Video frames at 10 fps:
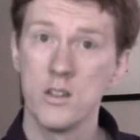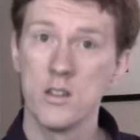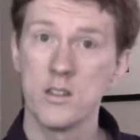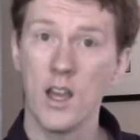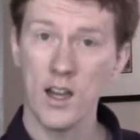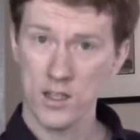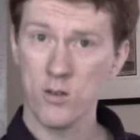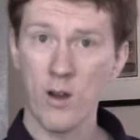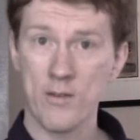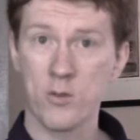yeah,
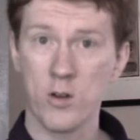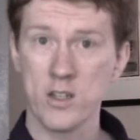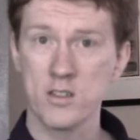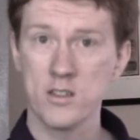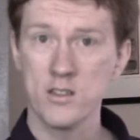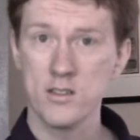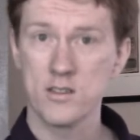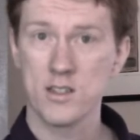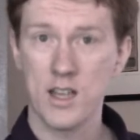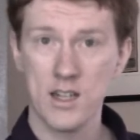you have questions
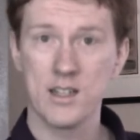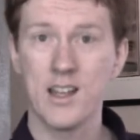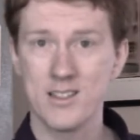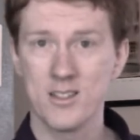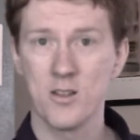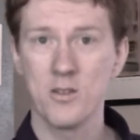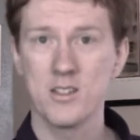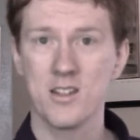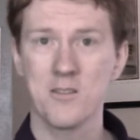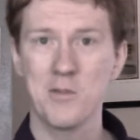to kind of get to know each
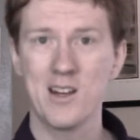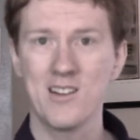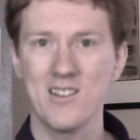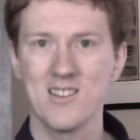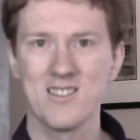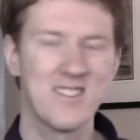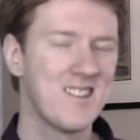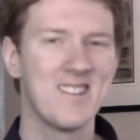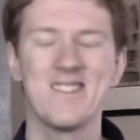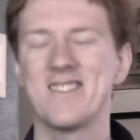other better?
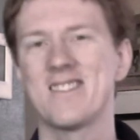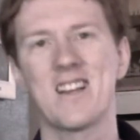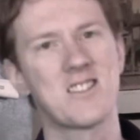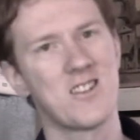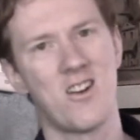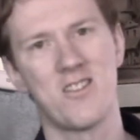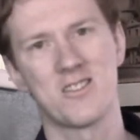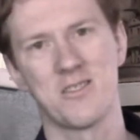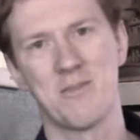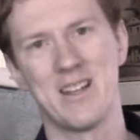That's an
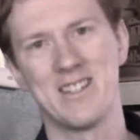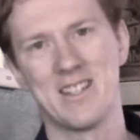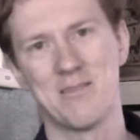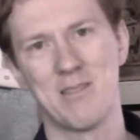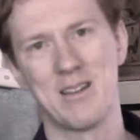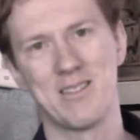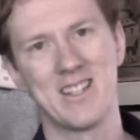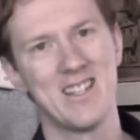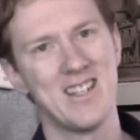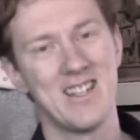awesome idea, baby.
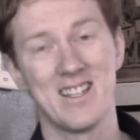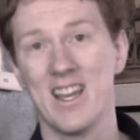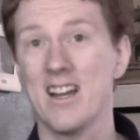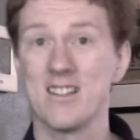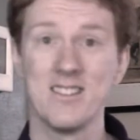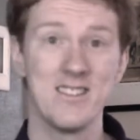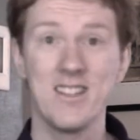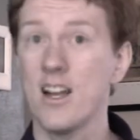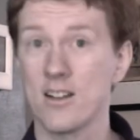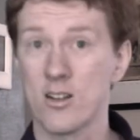Yeah,
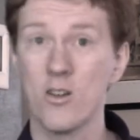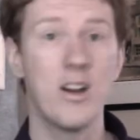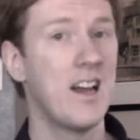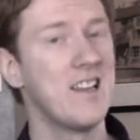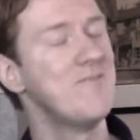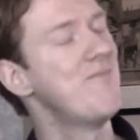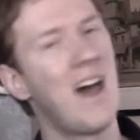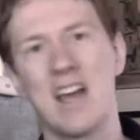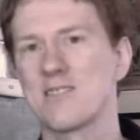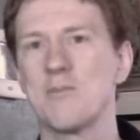go ahead.
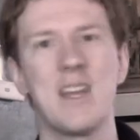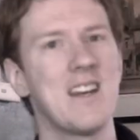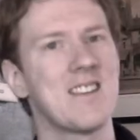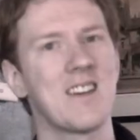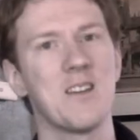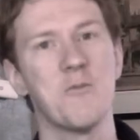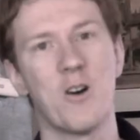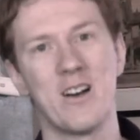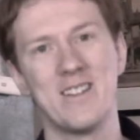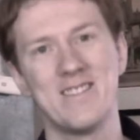Ask me anything you want.